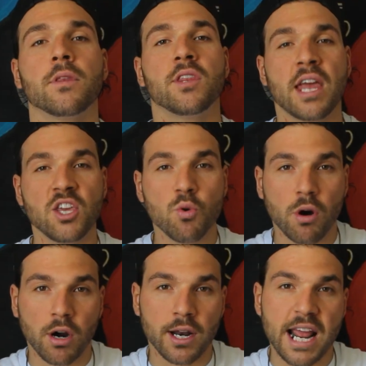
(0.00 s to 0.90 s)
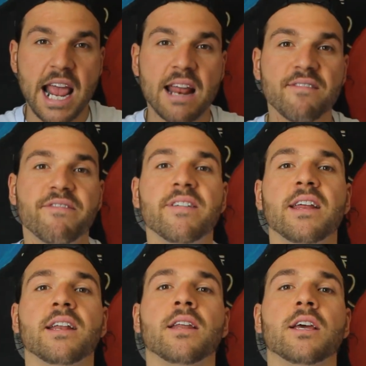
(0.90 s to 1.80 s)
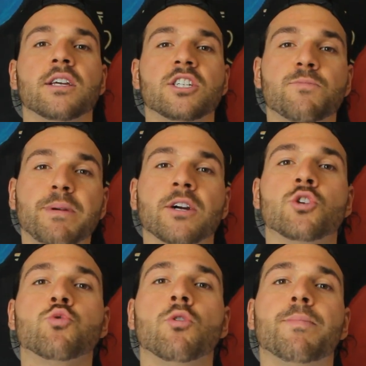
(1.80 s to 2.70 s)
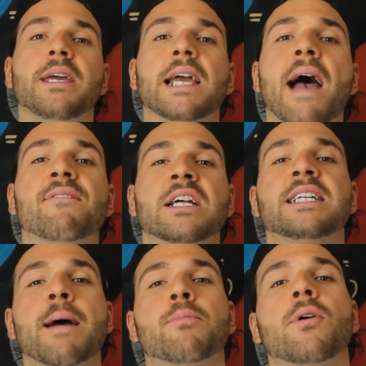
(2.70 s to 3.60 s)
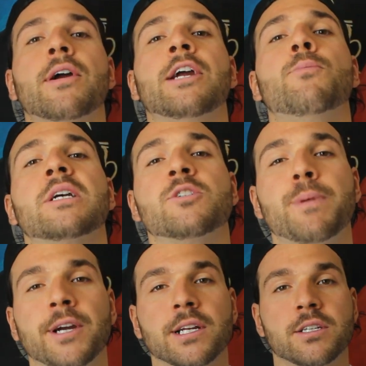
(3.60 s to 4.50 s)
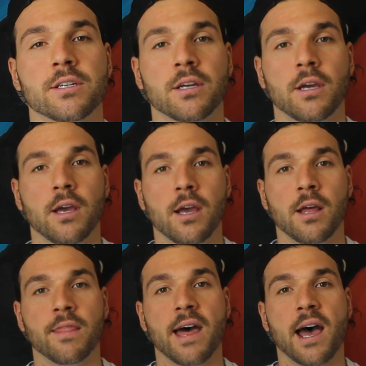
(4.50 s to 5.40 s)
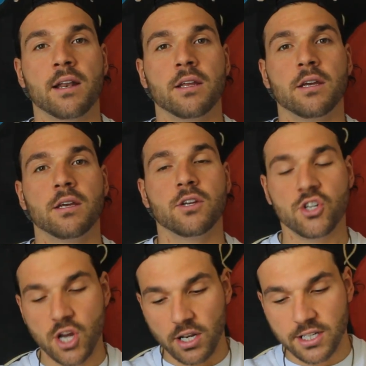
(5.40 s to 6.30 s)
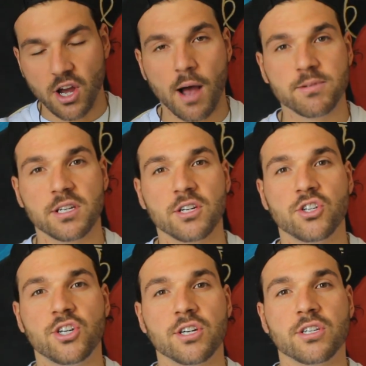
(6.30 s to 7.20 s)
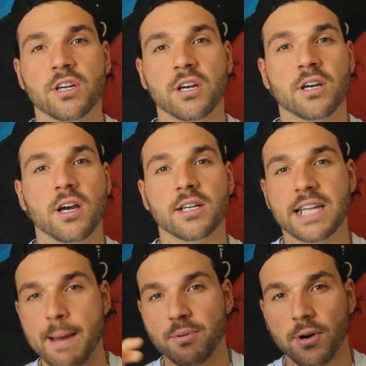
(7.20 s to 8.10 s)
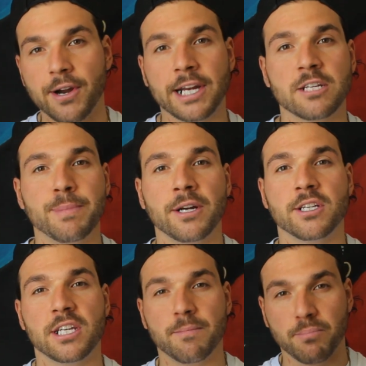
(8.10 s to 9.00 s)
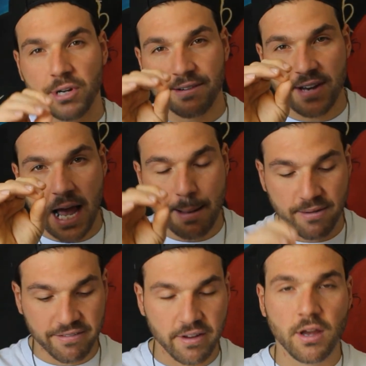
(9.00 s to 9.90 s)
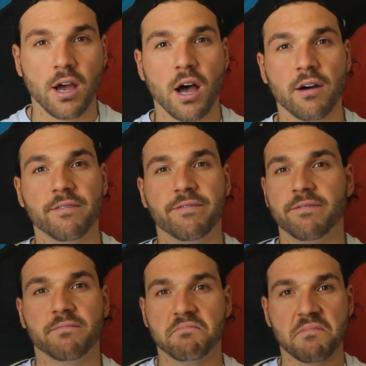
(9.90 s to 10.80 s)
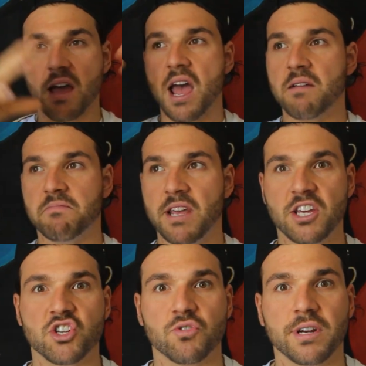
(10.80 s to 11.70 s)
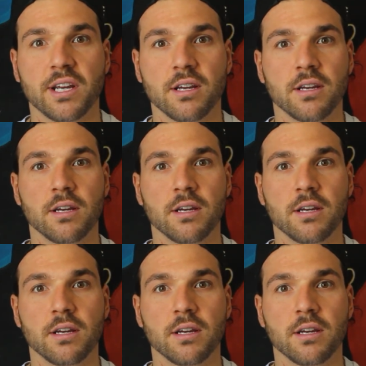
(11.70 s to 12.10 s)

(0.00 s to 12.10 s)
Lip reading: That you are an infinite spiritual being having a temporary human experience. That Sheldon Thompson is just a temporary experience in a brief time of history.